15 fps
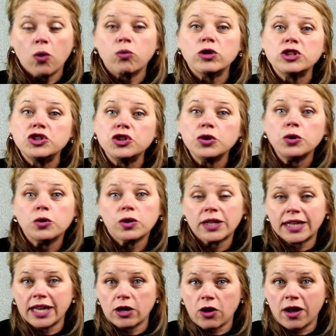would you
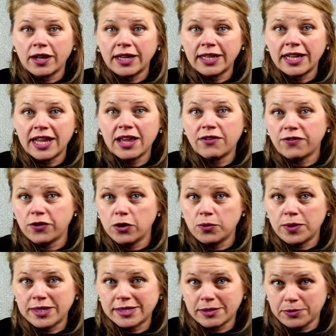get on it if you
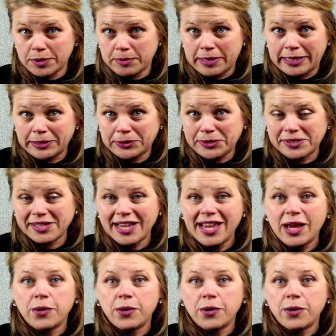want some reminders?